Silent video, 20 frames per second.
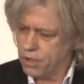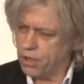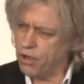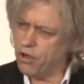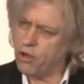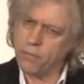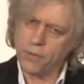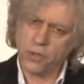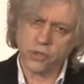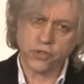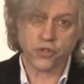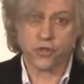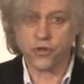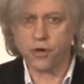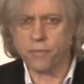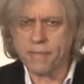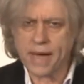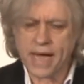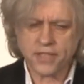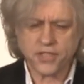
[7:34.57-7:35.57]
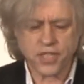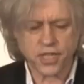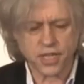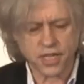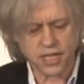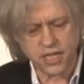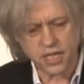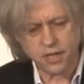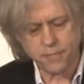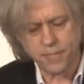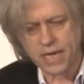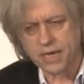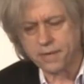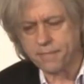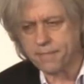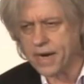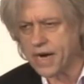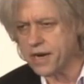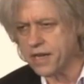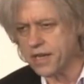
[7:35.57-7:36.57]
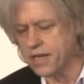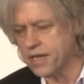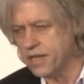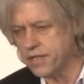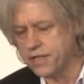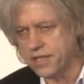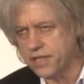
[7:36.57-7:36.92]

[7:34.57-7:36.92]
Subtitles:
almost romantically about America,